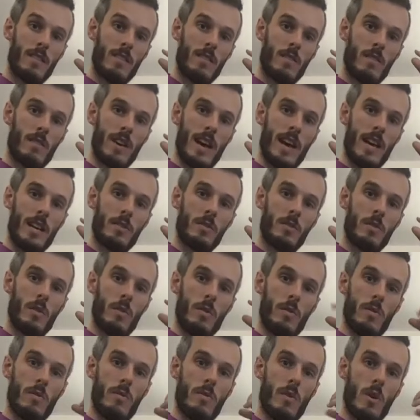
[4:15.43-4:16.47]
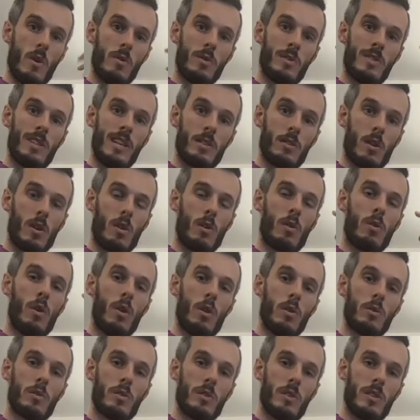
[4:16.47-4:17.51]
Okay, so those things are
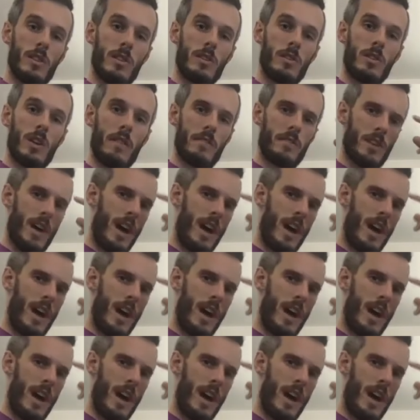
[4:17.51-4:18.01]
closer to the surface.